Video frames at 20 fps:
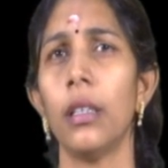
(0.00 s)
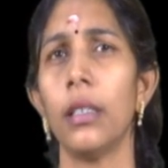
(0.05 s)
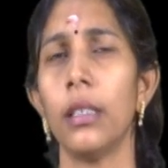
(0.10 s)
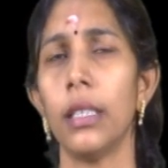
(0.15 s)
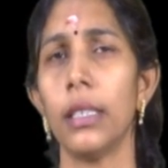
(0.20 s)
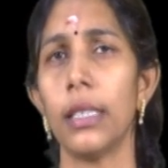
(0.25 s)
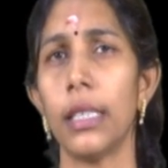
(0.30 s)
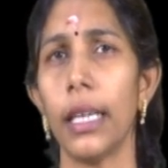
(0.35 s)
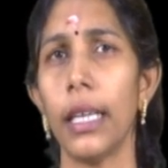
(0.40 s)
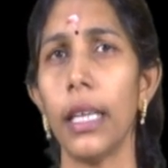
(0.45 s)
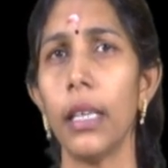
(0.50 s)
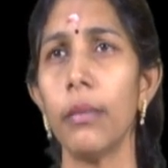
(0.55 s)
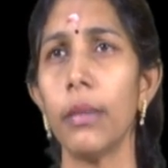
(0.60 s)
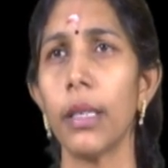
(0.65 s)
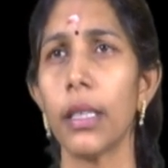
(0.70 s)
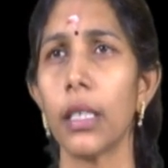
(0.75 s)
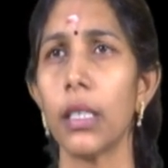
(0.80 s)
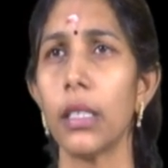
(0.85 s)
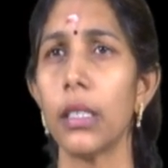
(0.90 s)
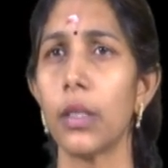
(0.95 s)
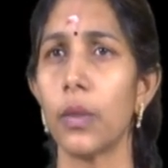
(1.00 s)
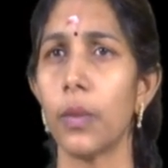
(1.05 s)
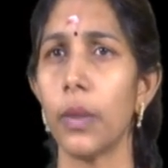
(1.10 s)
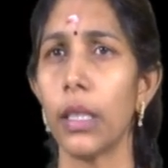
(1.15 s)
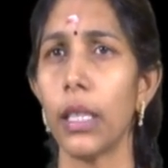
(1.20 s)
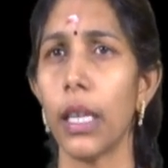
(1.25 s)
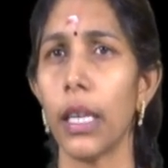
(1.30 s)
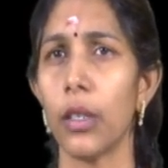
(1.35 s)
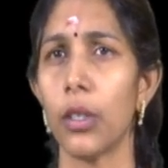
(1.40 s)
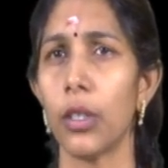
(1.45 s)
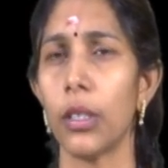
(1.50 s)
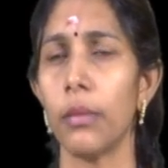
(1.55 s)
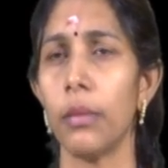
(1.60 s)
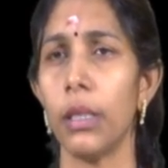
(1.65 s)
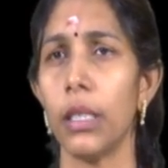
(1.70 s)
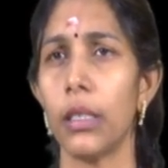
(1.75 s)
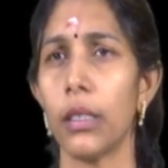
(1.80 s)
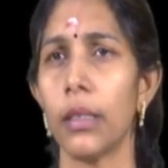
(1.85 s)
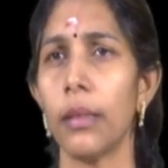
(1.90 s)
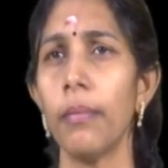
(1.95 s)
The second method is with
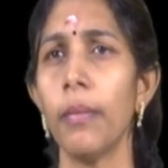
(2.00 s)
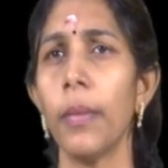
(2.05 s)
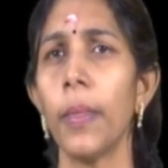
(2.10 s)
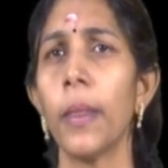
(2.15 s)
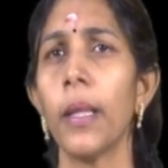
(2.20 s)
calorimeter.